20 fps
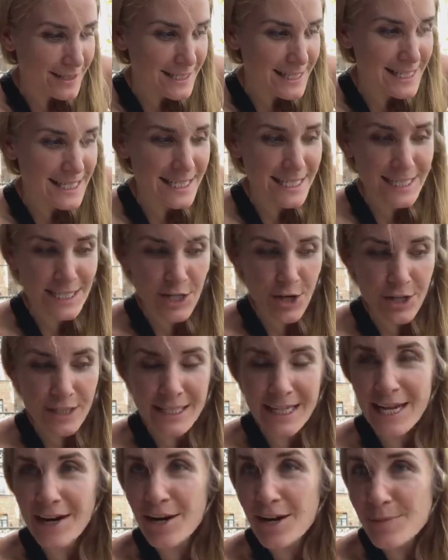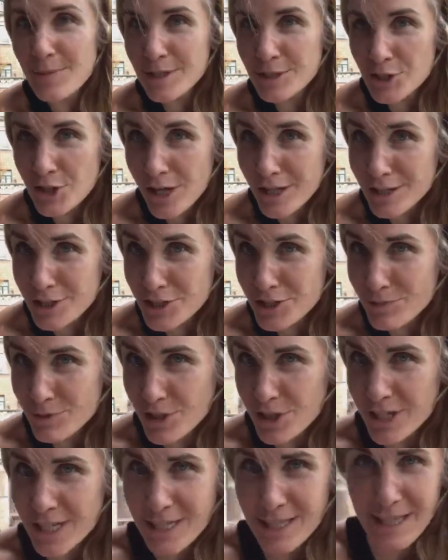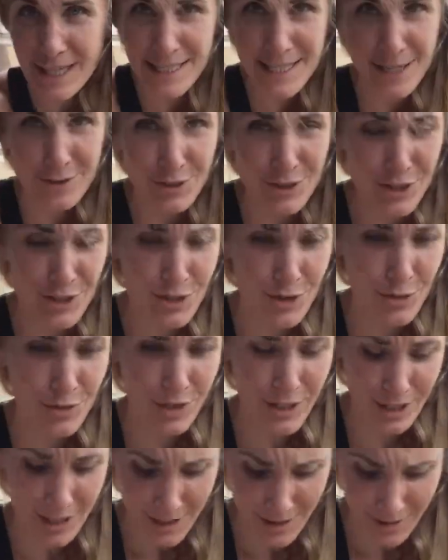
sea salt caramel chocolate chip cookie. That sounds so good.